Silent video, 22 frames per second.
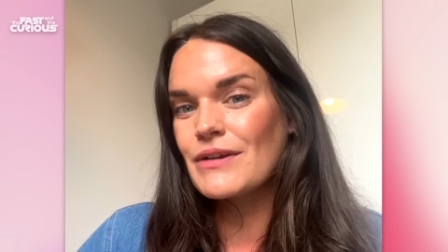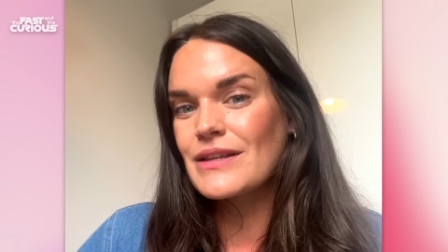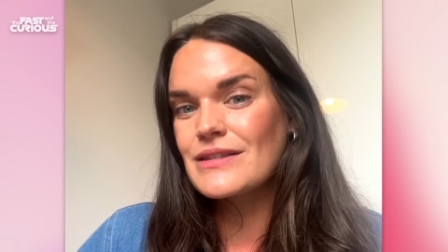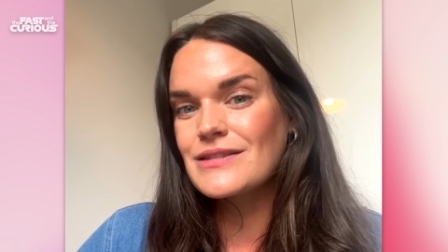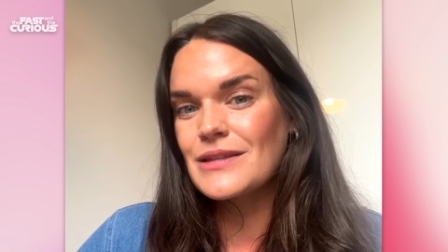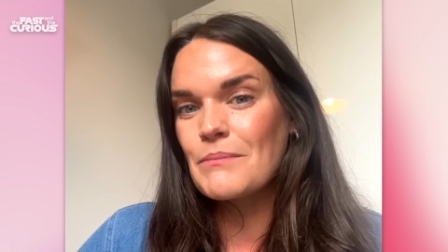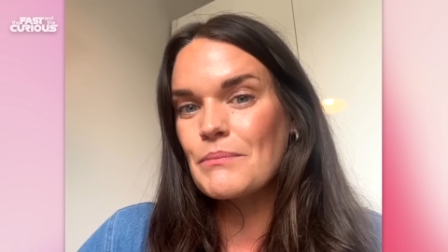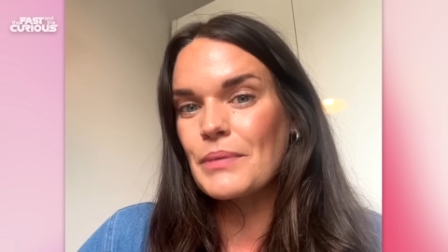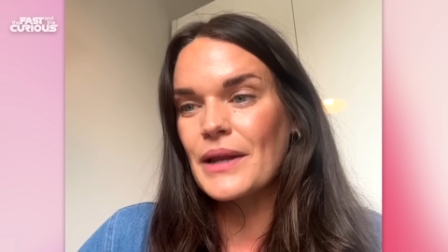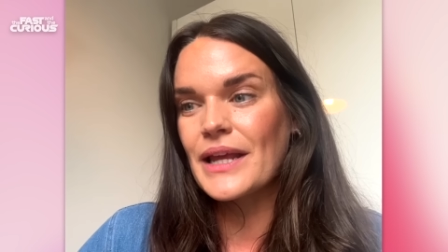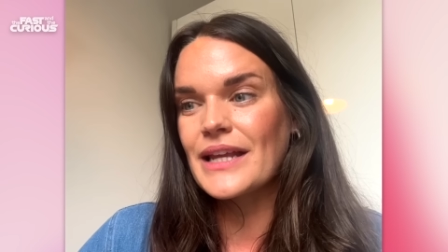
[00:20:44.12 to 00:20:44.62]
whether
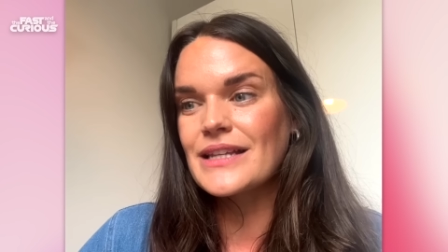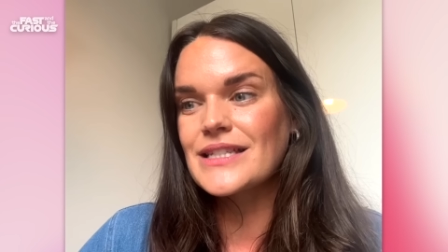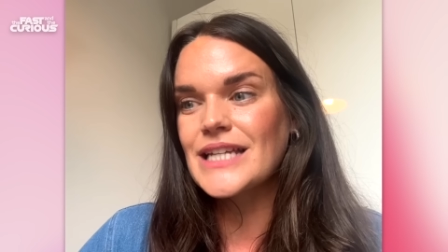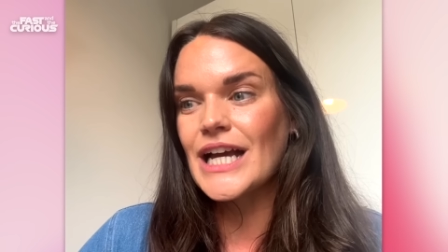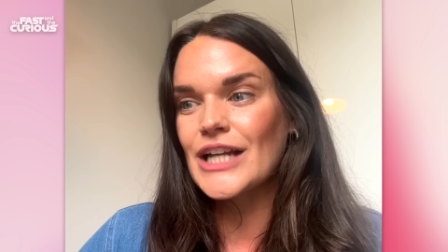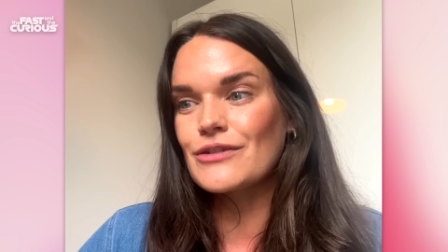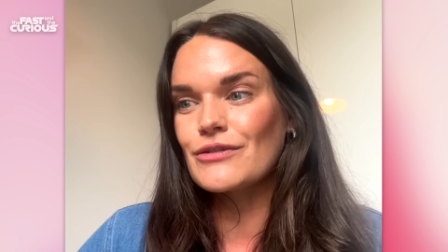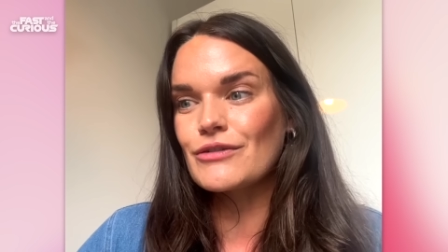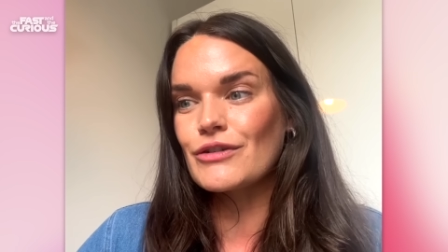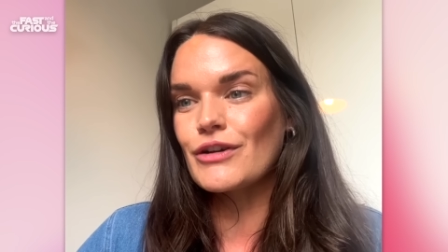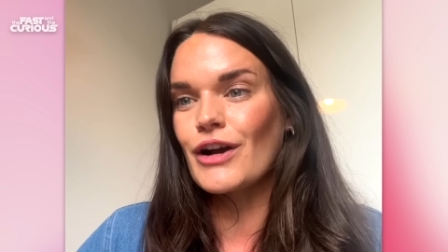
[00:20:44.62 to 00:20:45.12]
it's simply
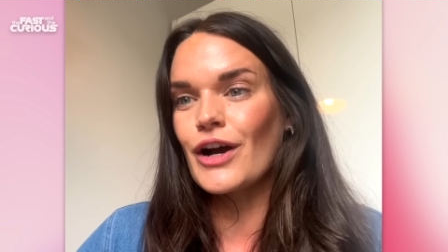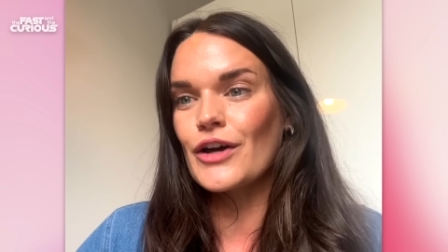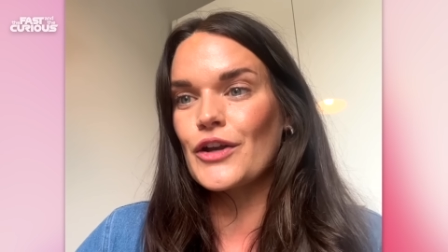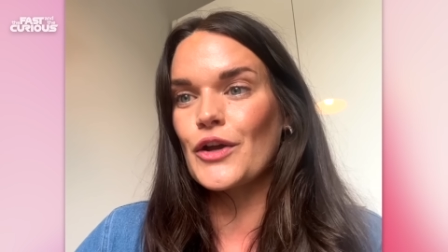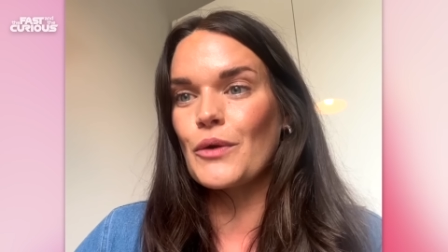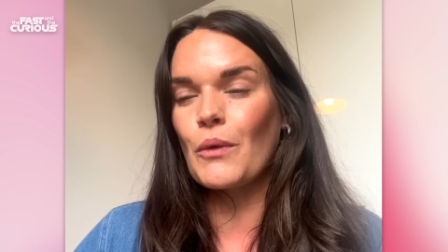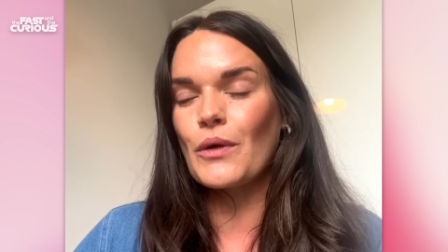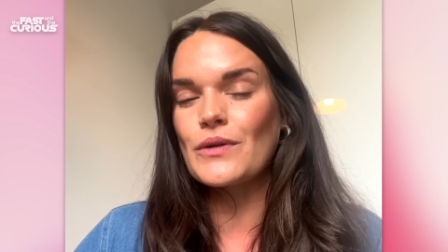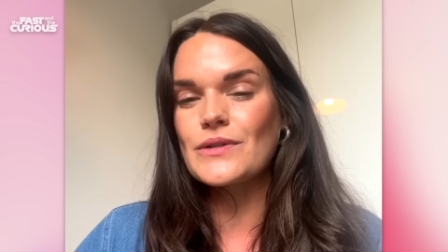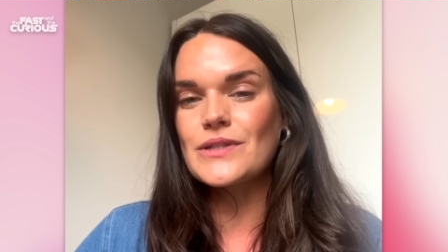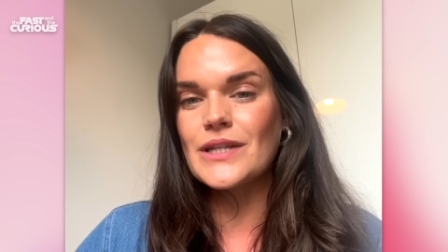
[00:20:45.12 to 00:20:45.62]
Daniel
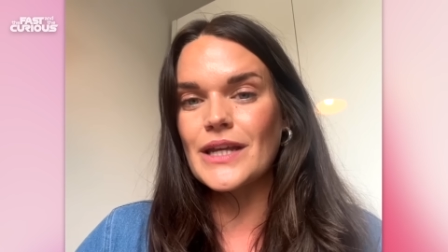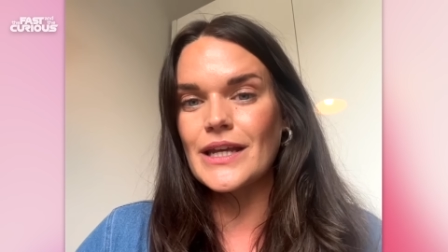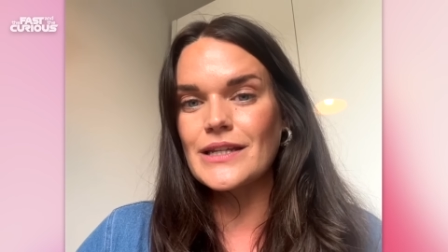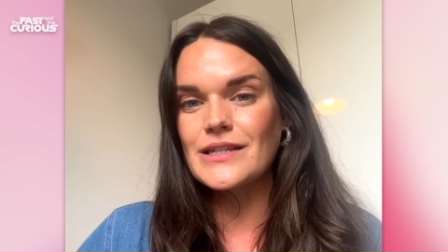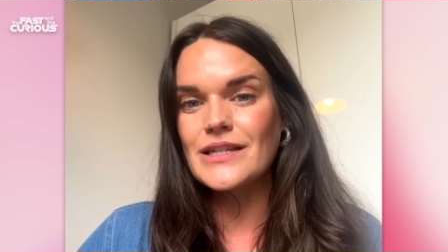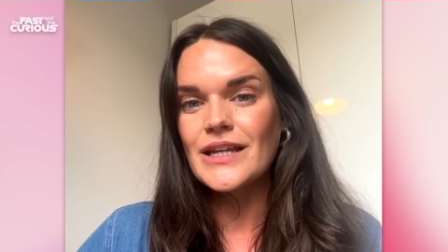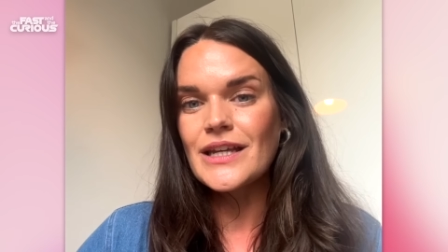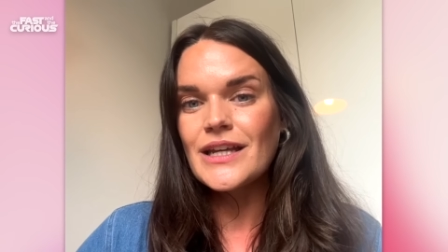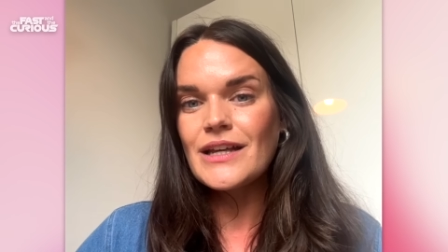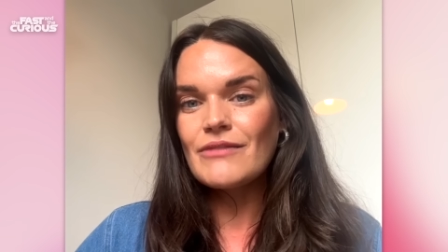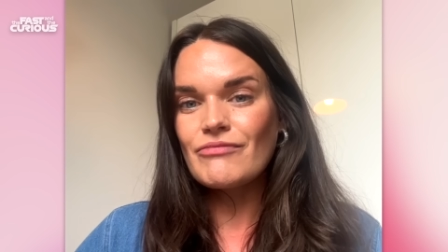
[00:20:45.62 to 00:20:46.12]
Ricciardo
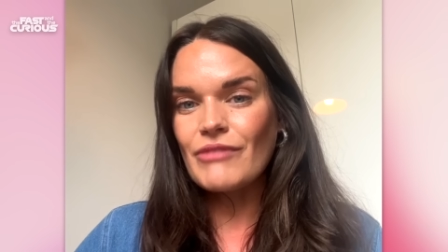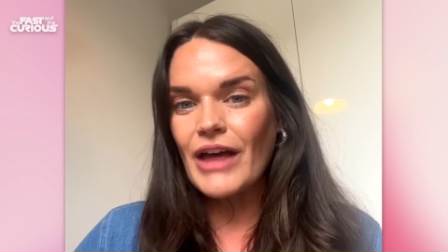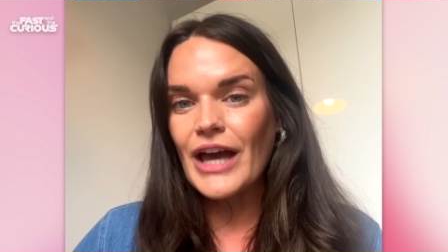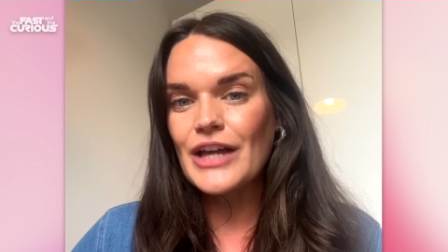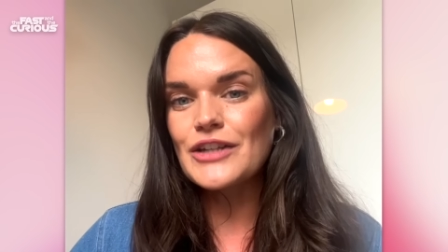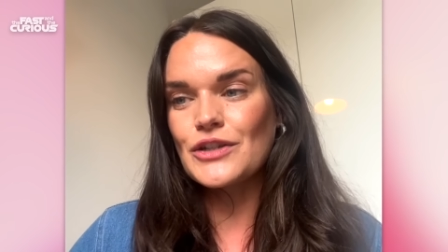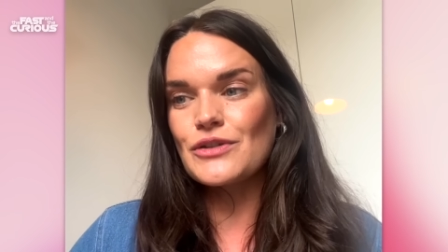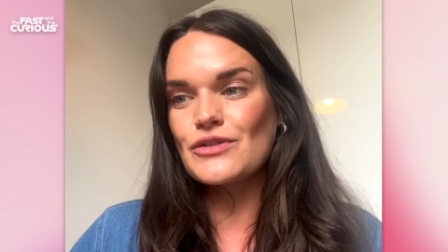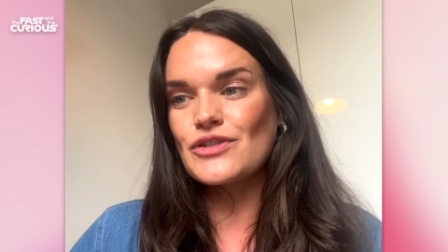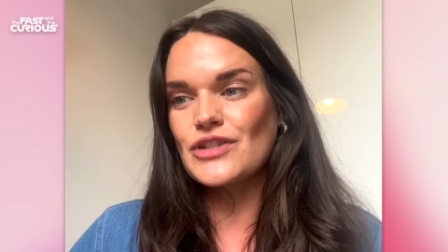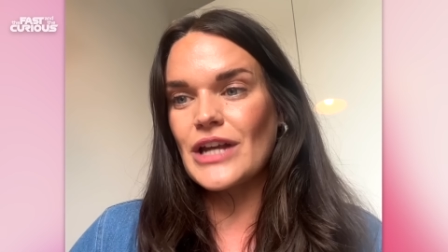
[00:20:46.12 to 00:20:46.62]
wanted
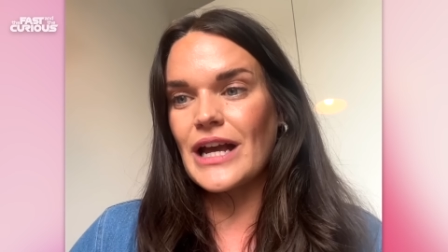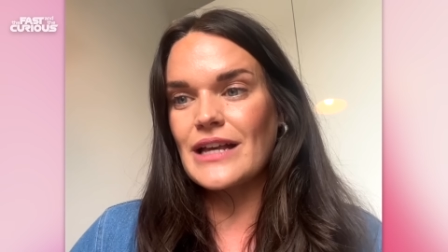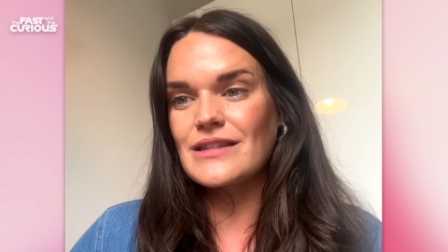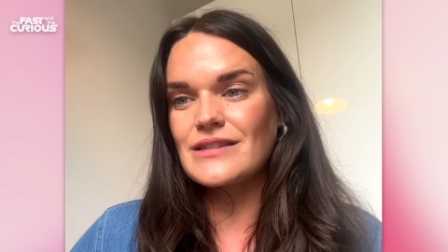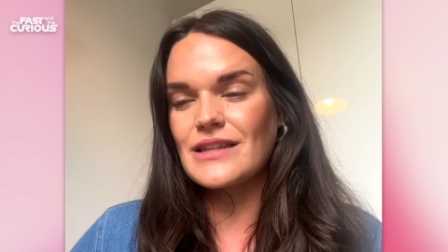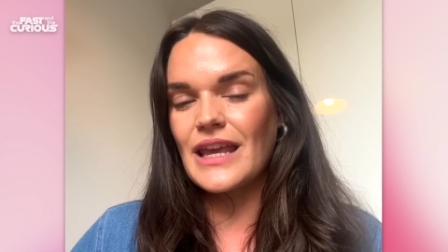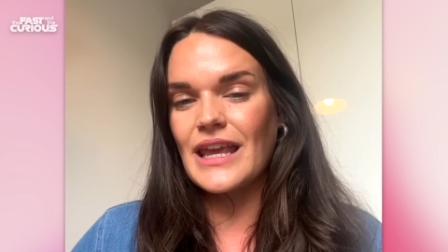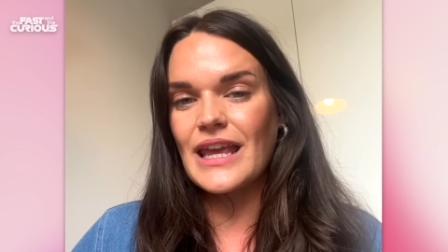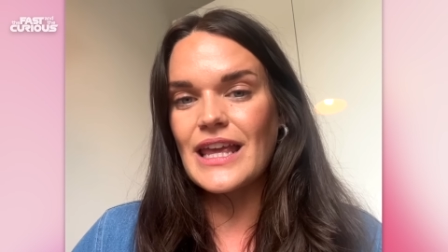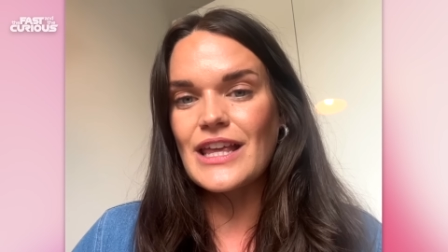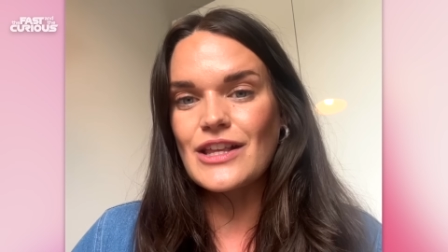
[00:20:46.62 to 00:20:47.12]
that new
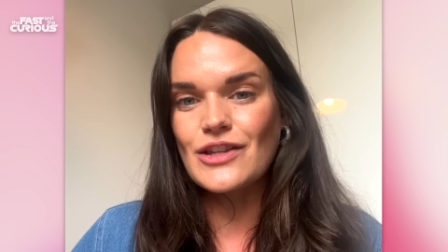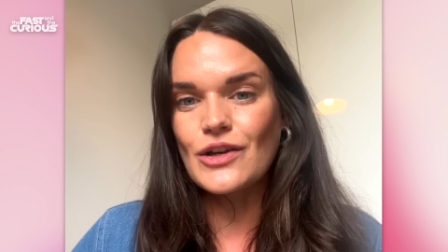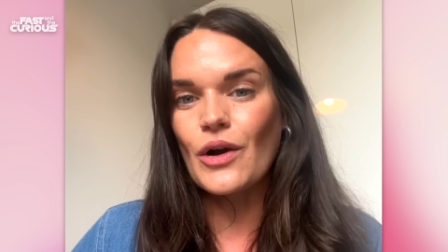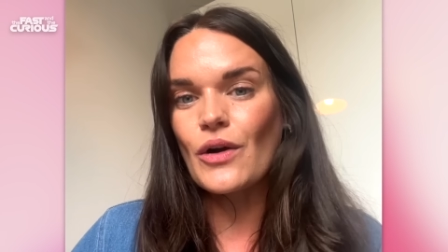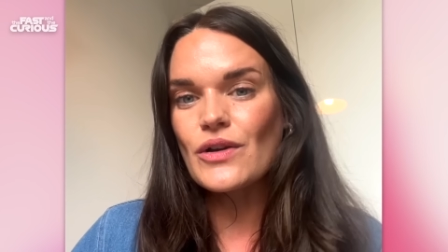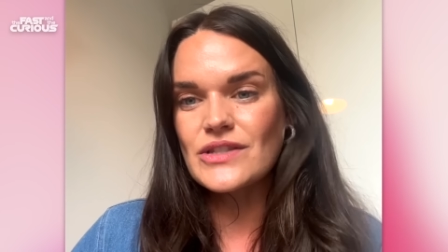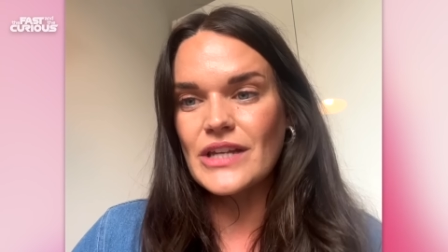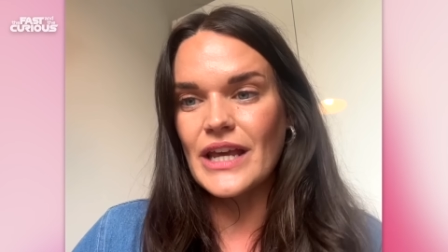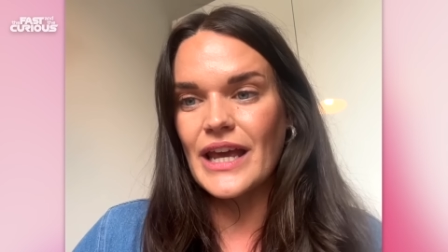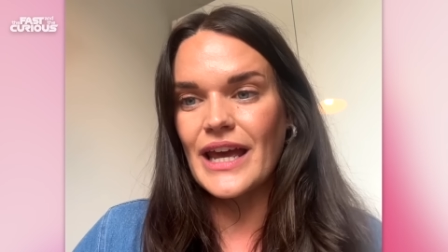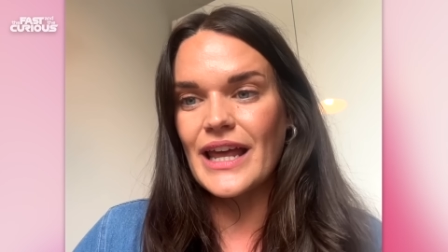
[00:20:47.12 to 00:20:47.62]
chassis, he
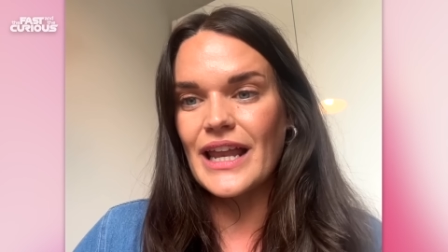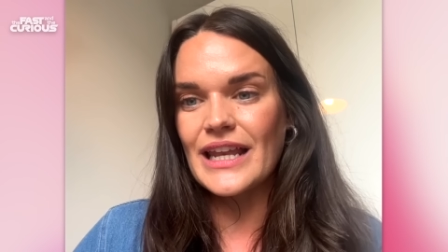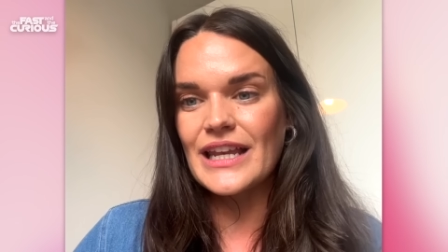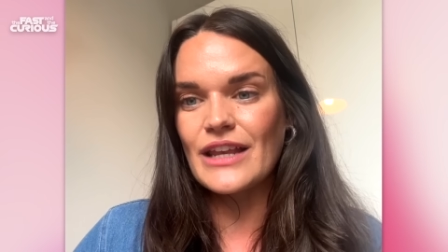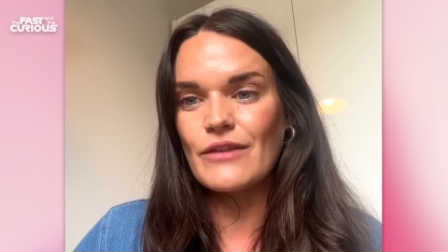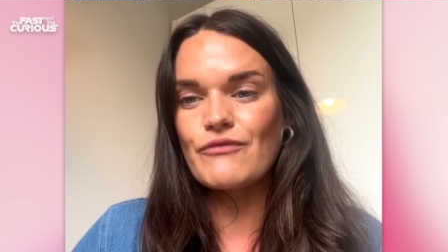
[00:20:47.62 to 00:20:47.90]
got it,